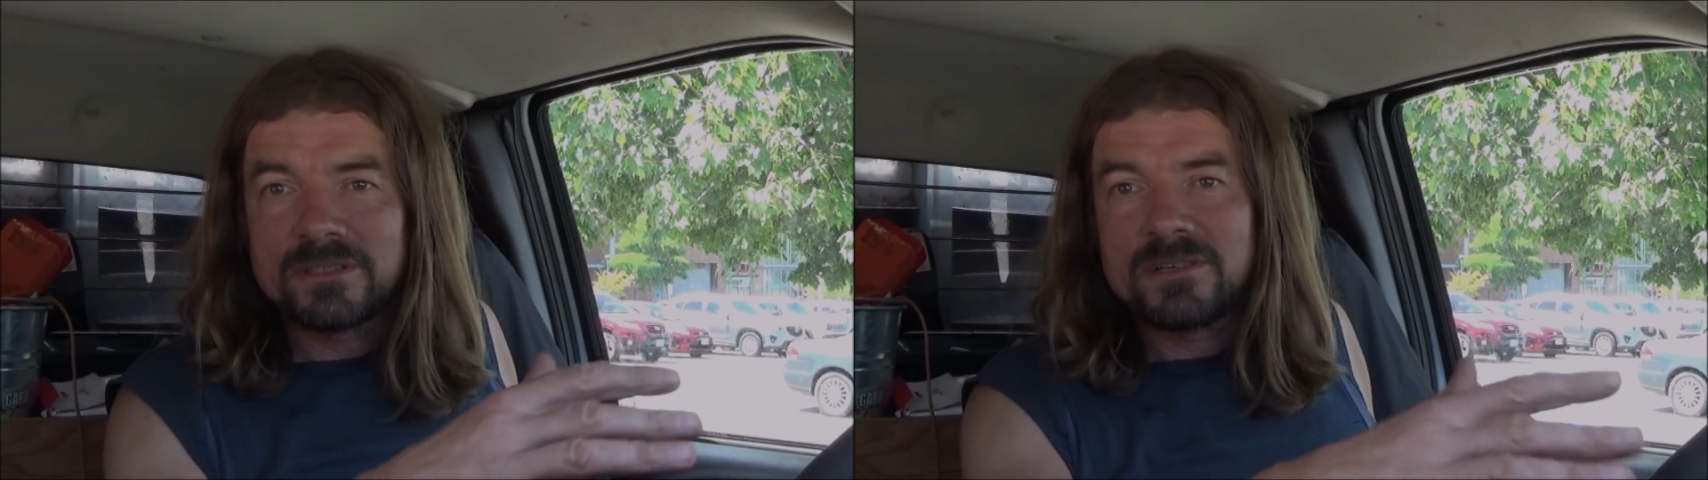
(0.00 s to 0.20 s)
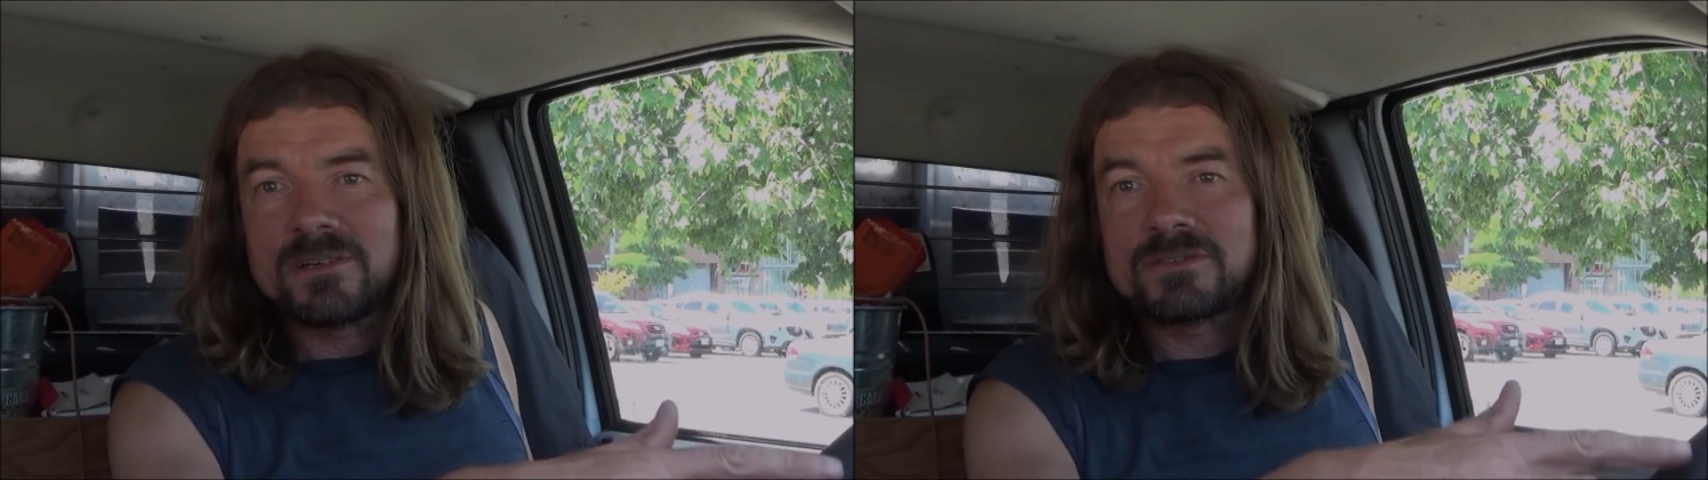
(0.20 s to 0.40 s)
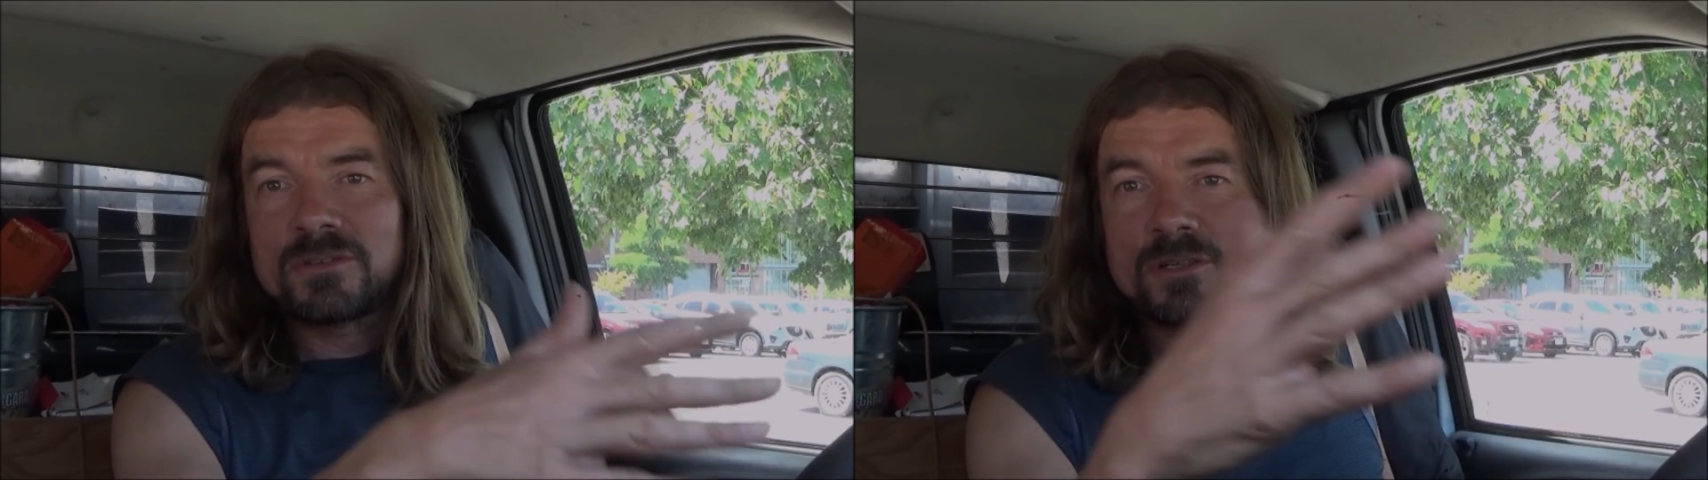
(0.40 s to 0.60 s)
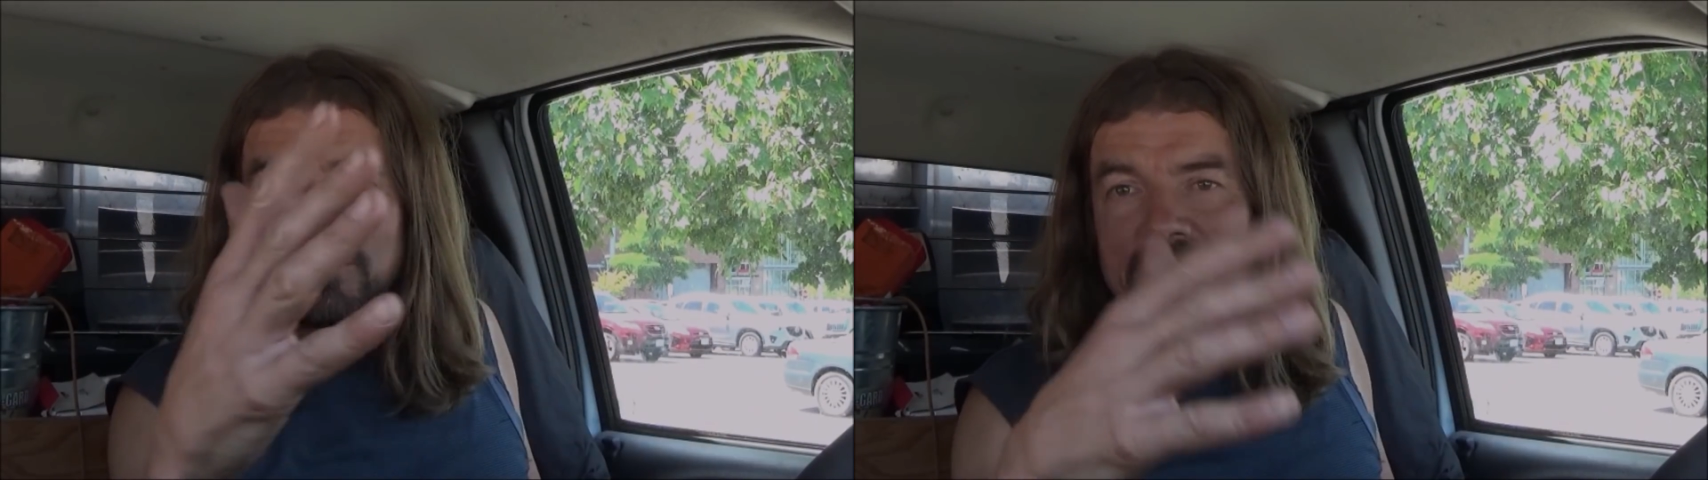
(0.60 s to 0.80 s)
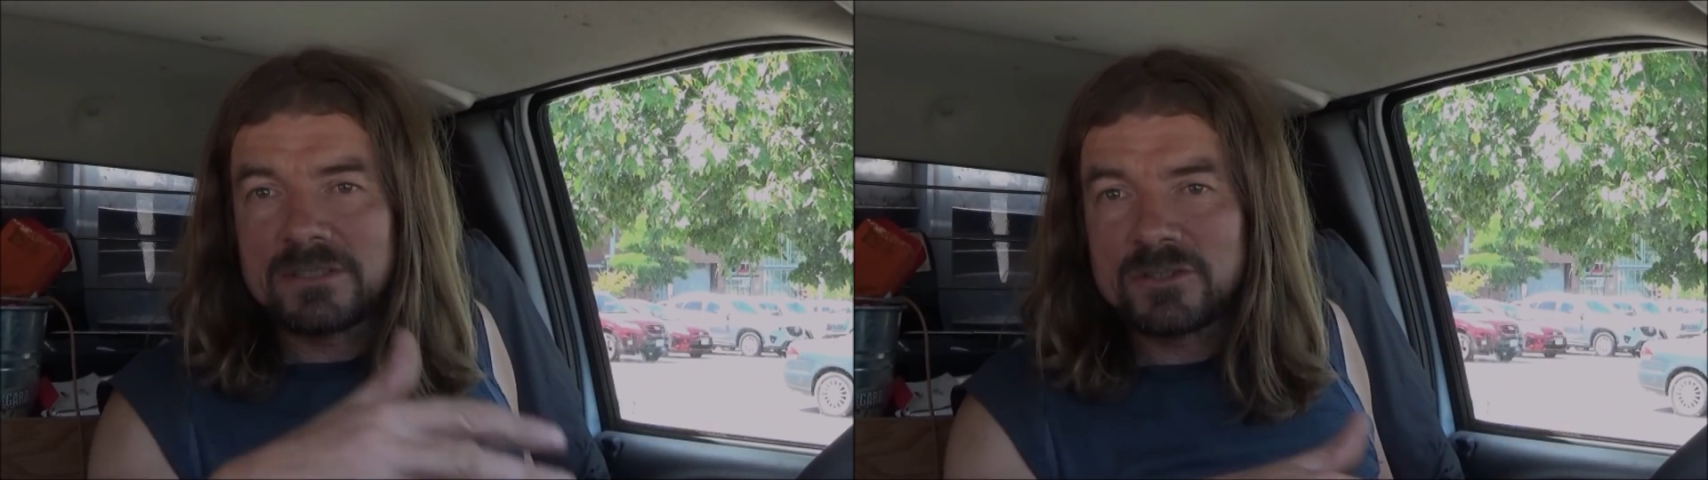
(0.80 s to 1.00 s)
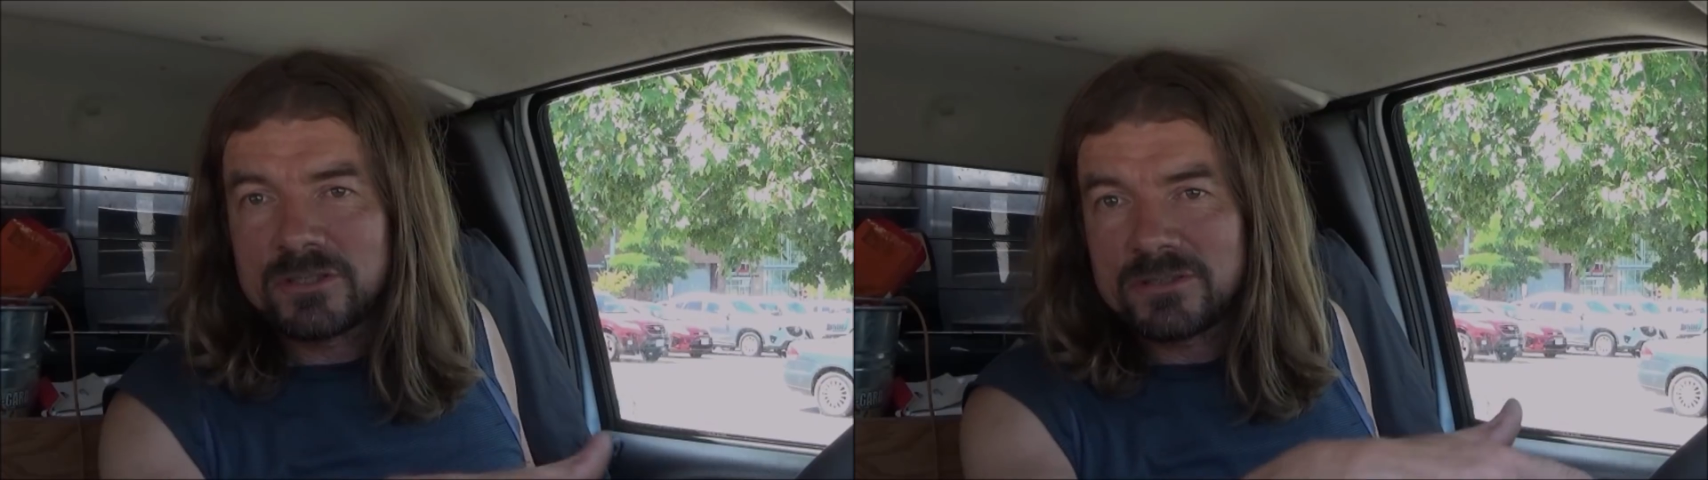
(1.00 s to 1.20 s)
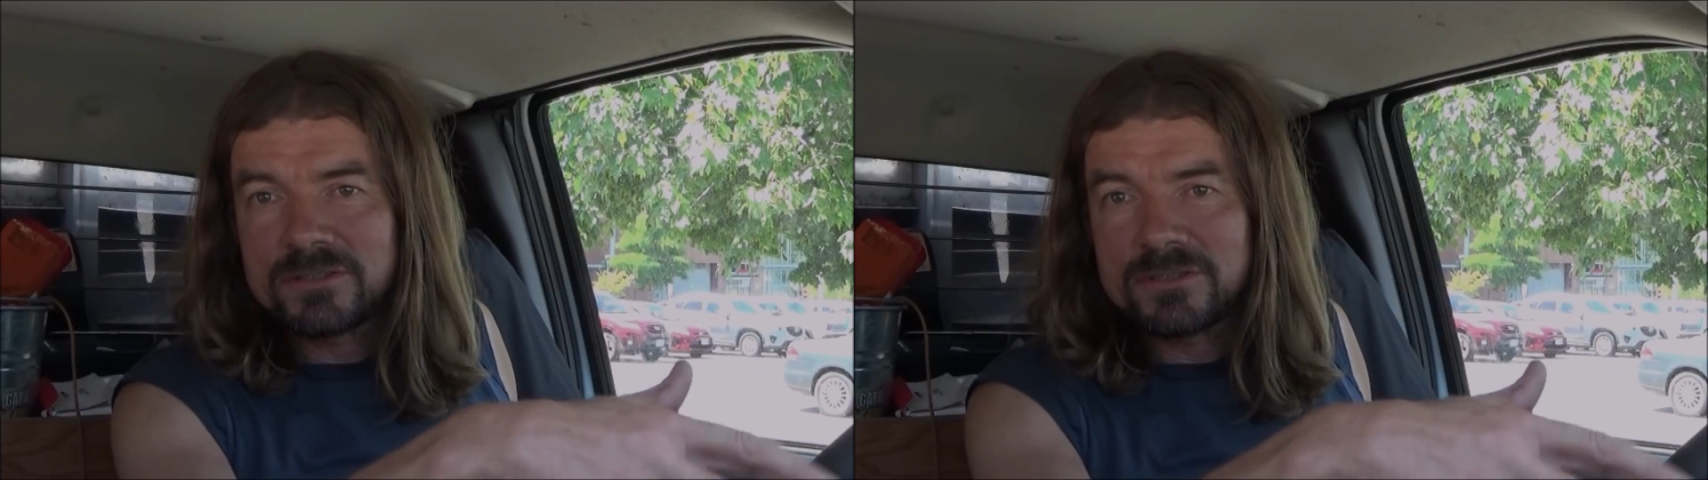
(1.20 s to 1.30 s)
or took a picture,